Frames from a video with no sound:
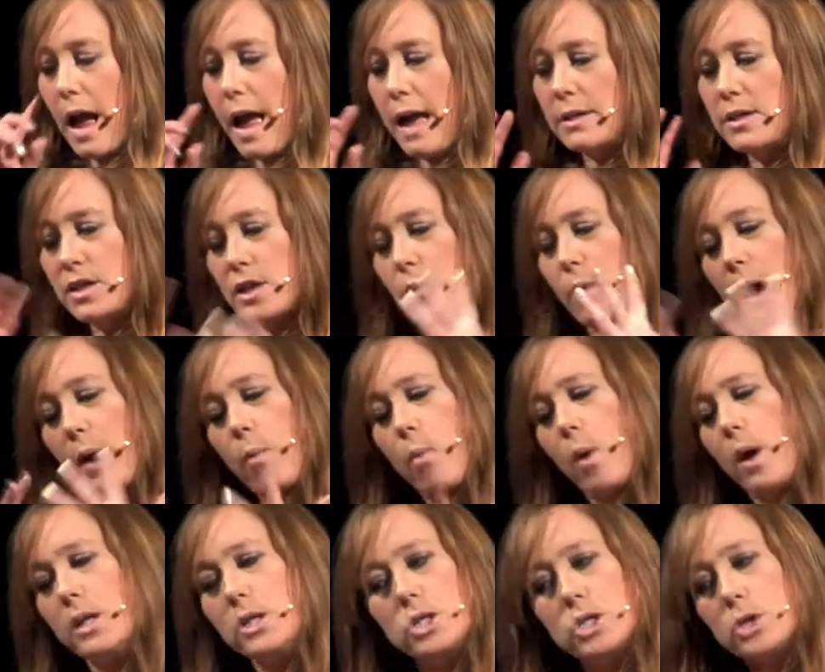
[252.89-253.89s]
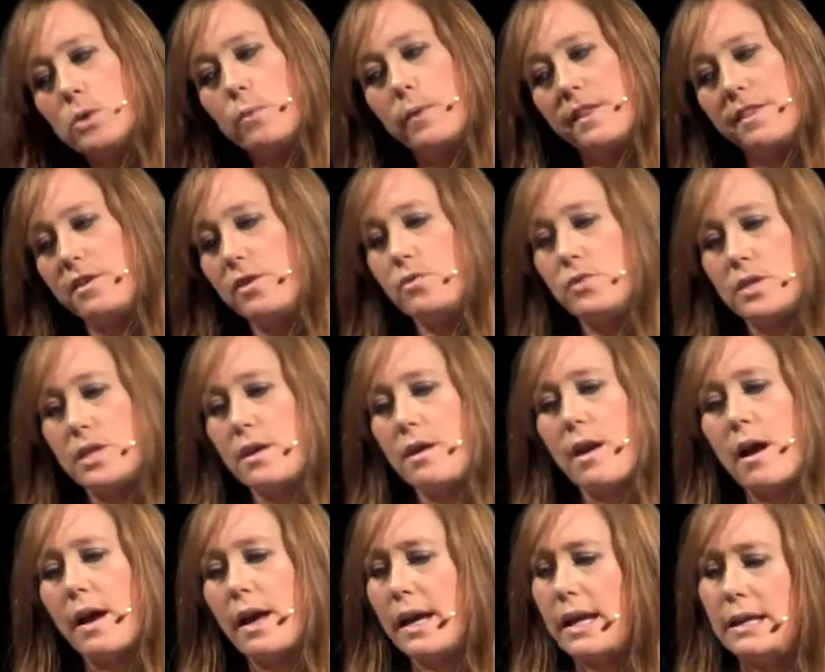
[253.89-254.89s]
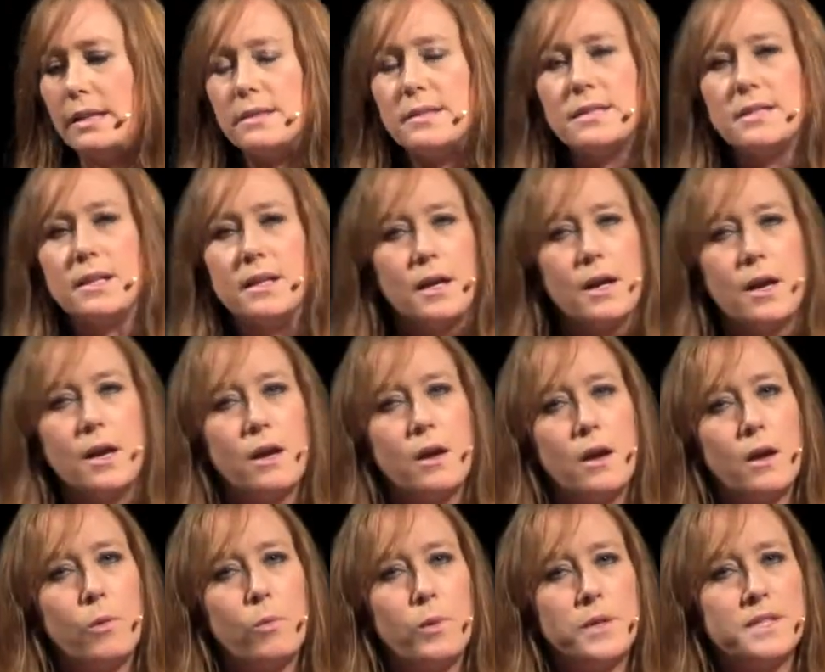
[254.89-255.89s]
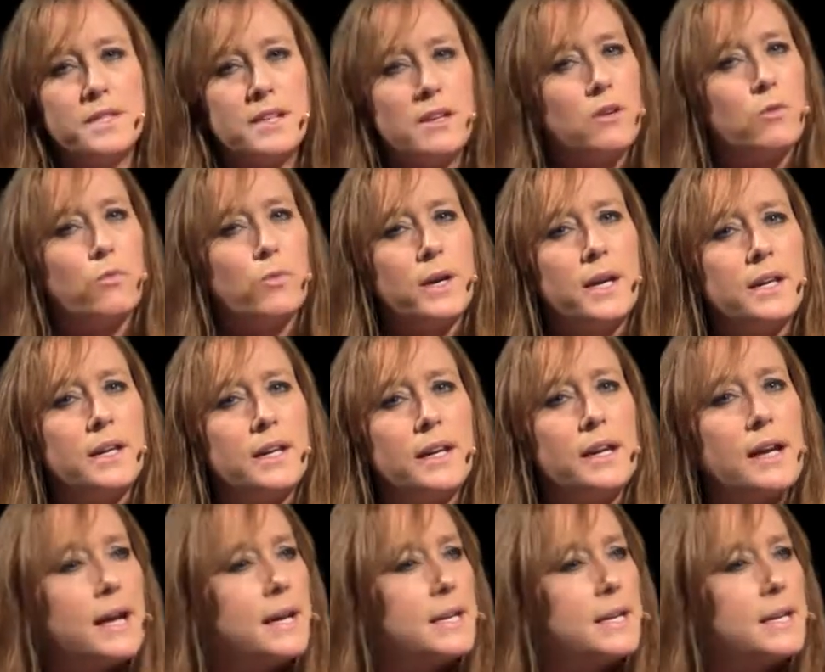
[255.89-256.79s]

And so I wonder with you tonight, was he reading